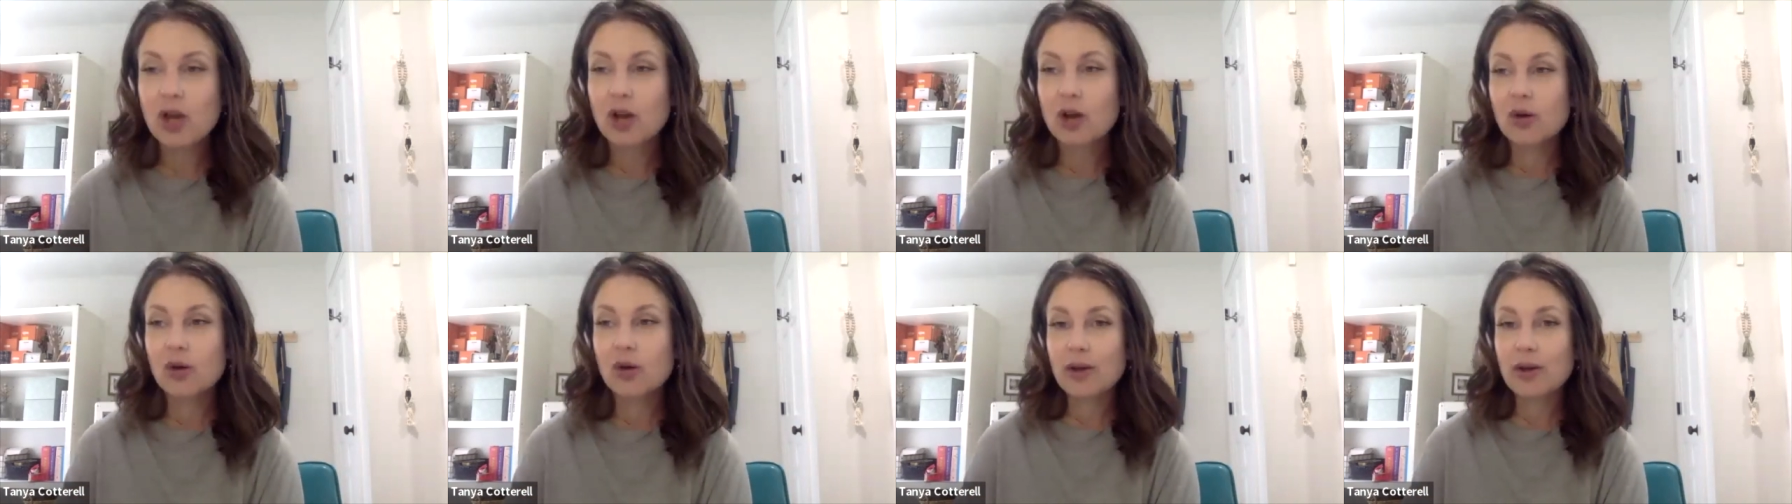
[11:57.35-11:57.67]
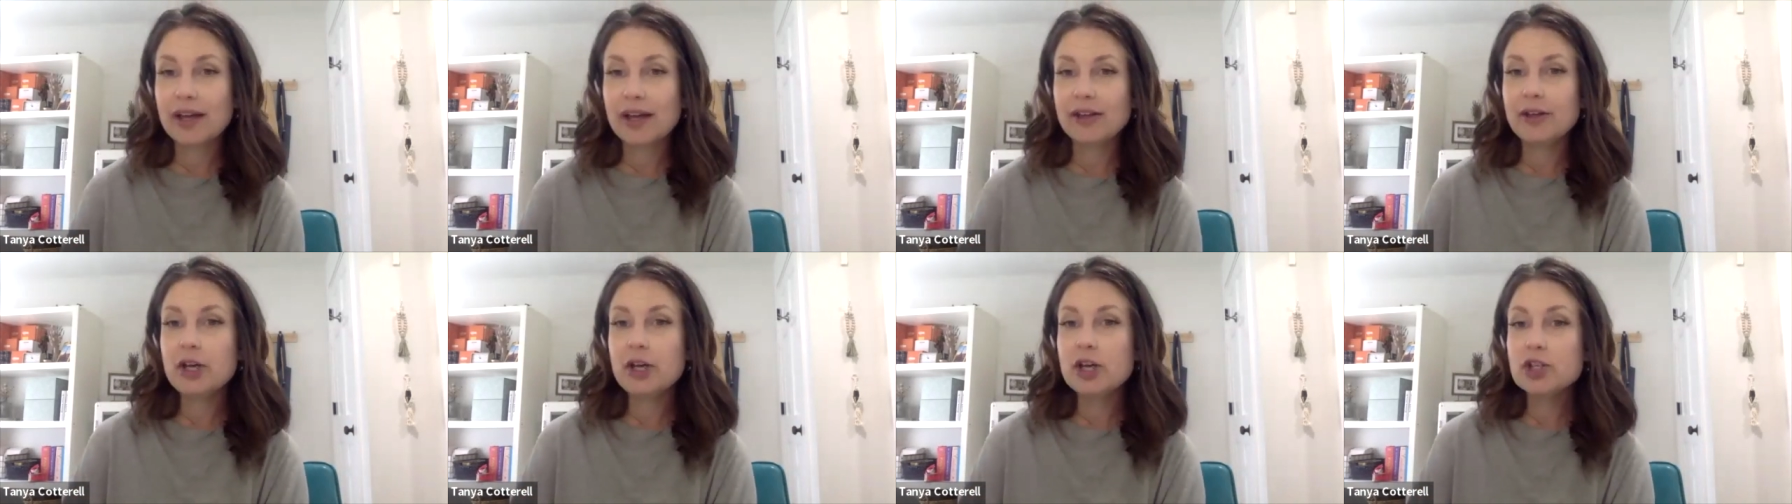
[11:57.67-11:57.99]

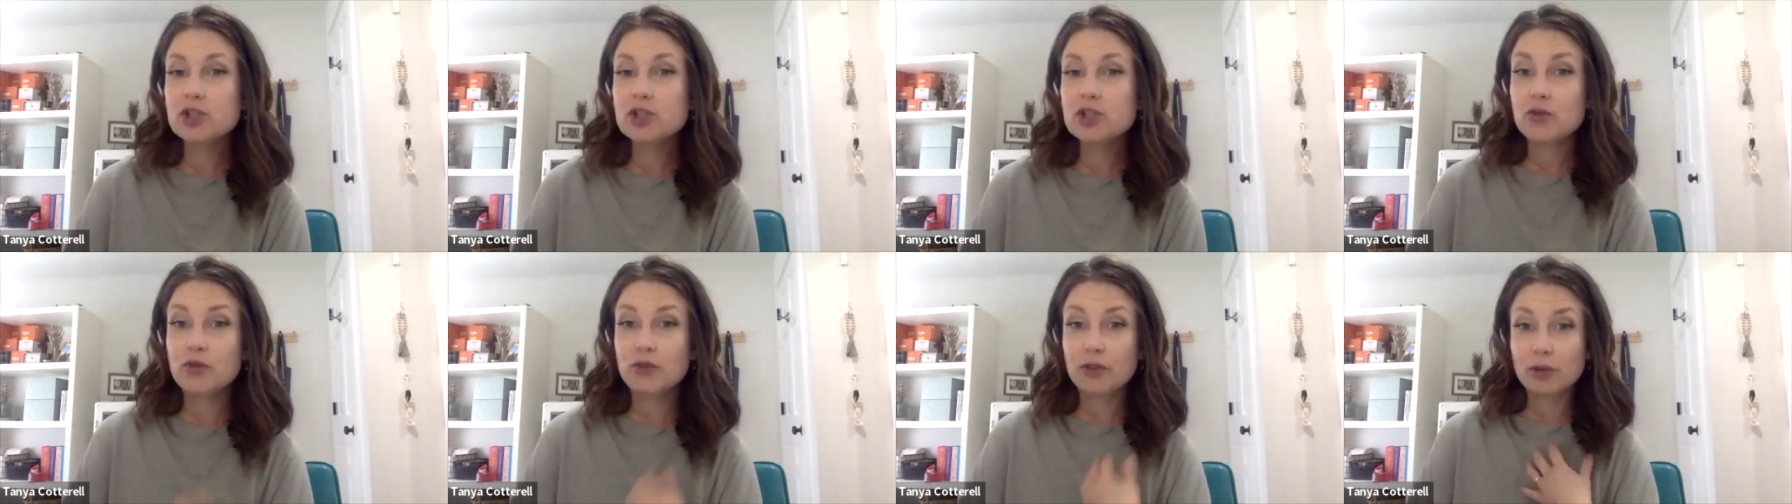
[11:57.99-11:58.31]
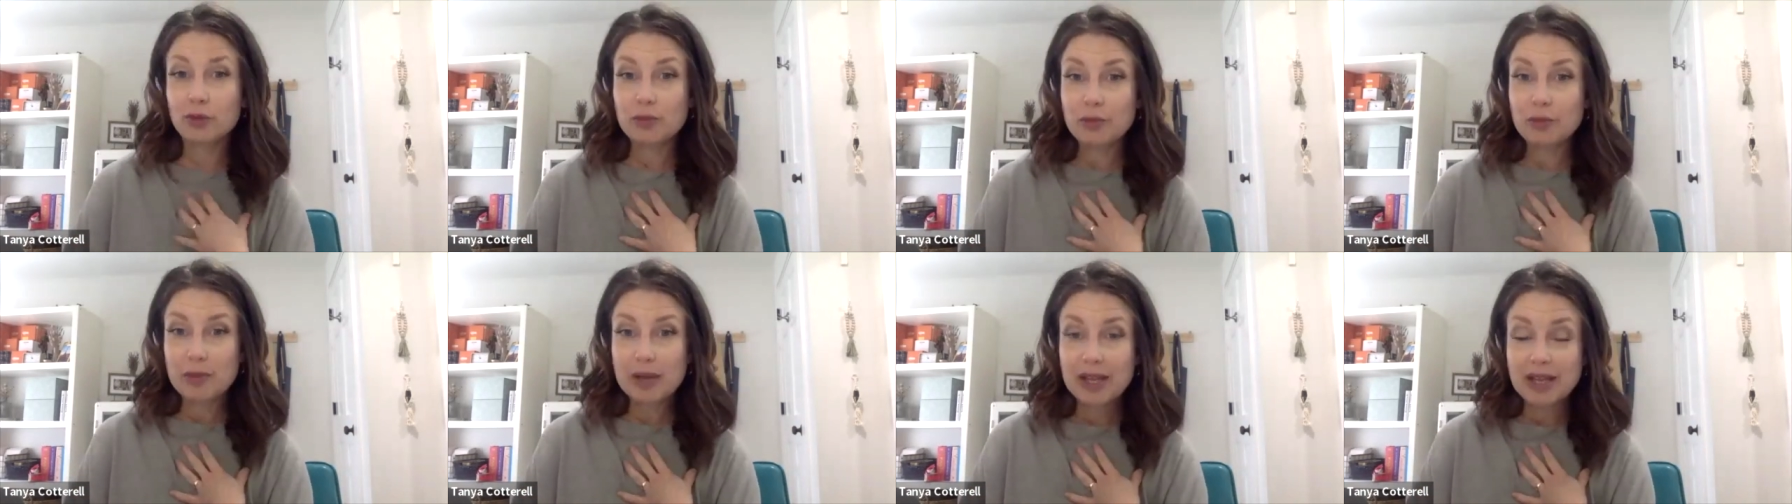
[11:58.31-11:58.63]
Okay. So for
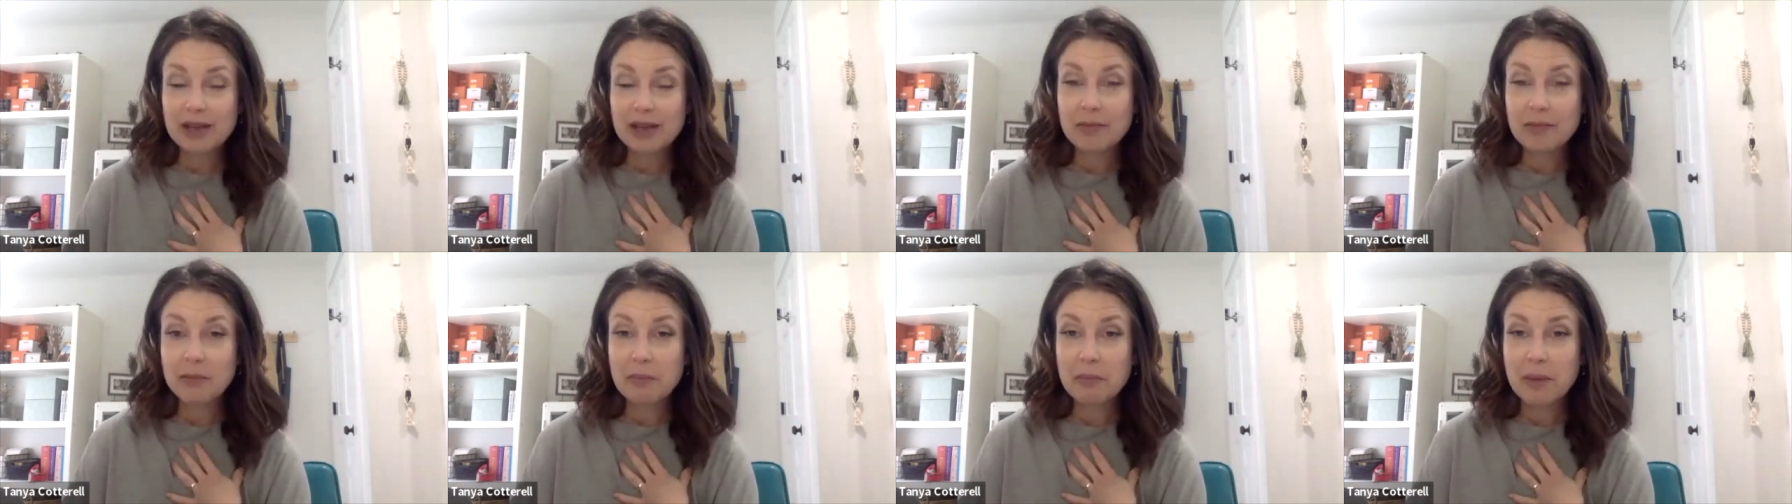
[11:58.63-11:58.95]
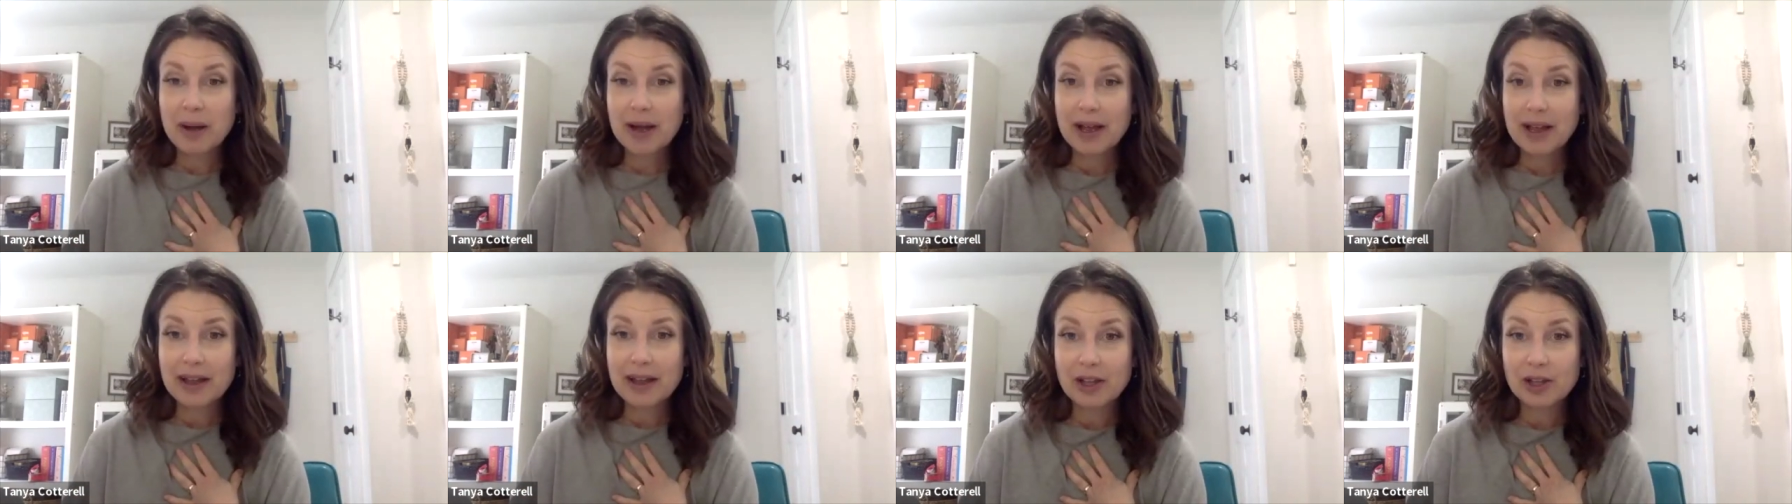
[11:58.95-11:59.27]
me,
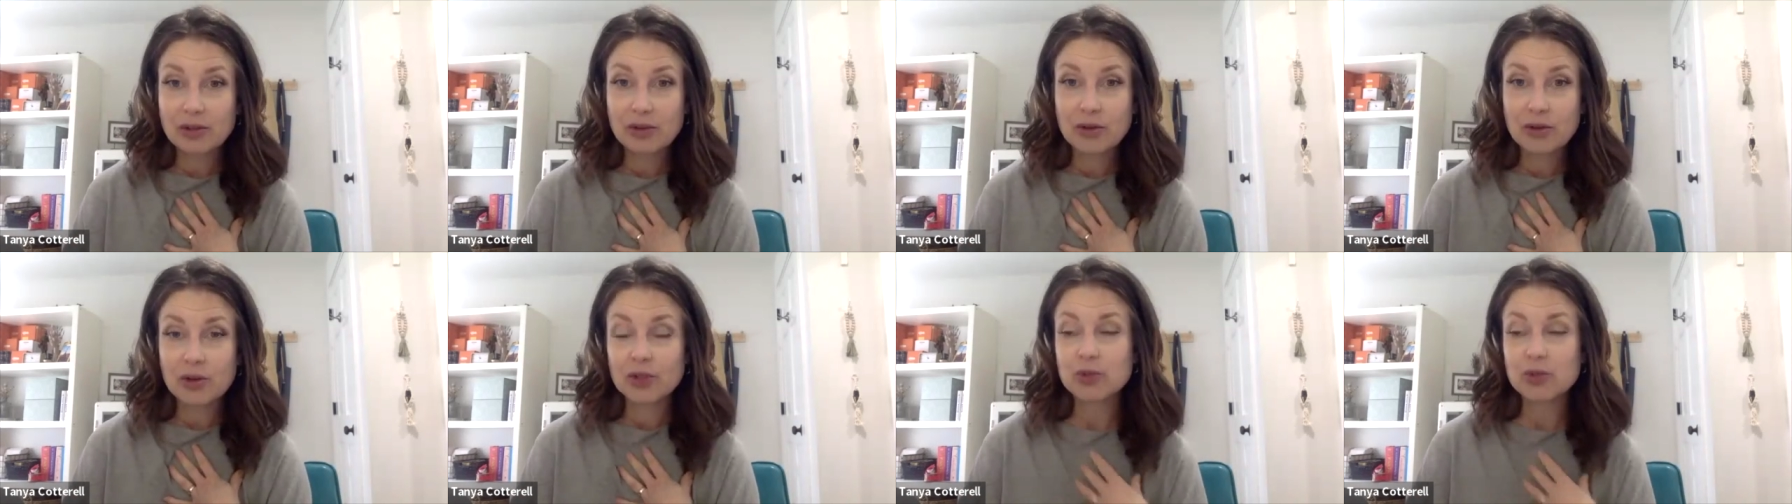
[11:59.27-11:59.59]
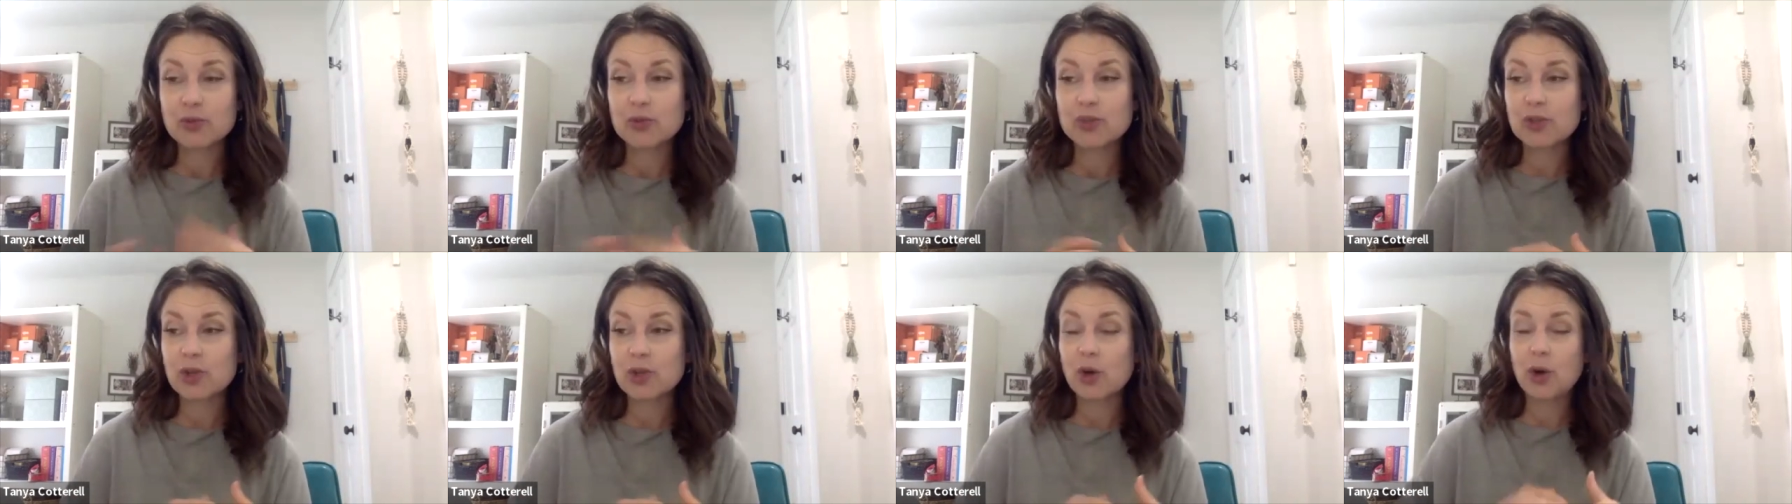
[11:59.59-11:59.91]
my glucose
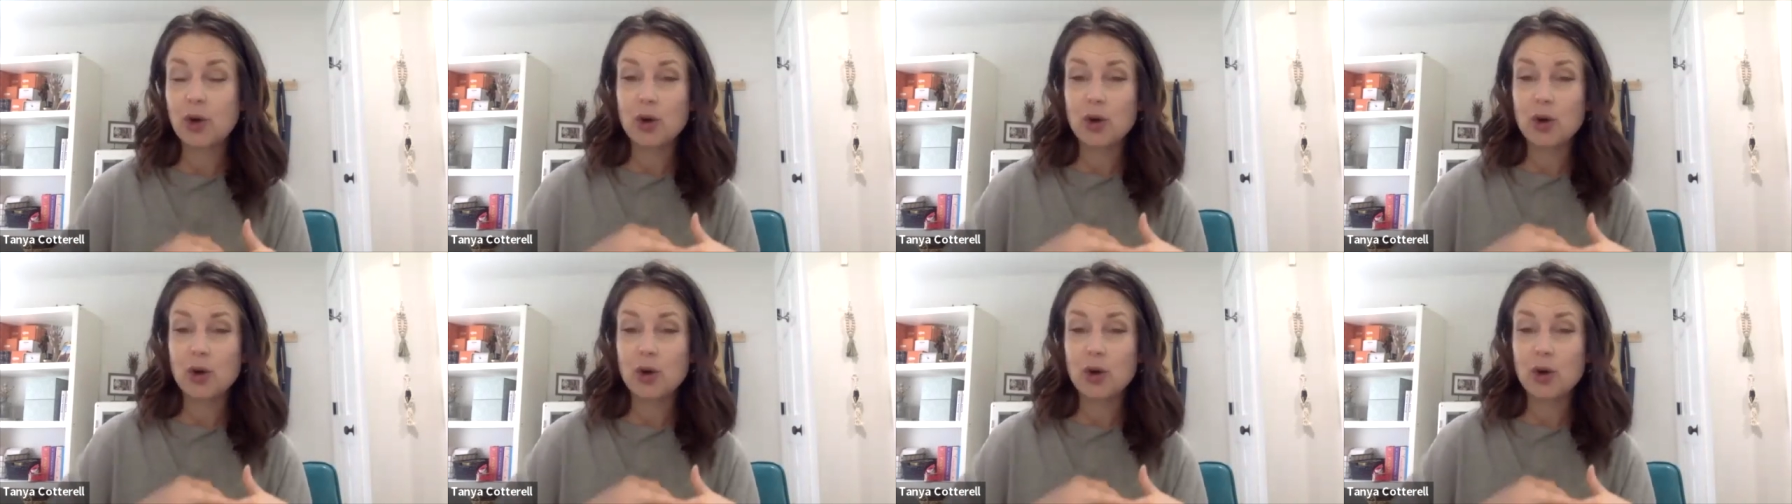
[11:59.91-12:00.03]
was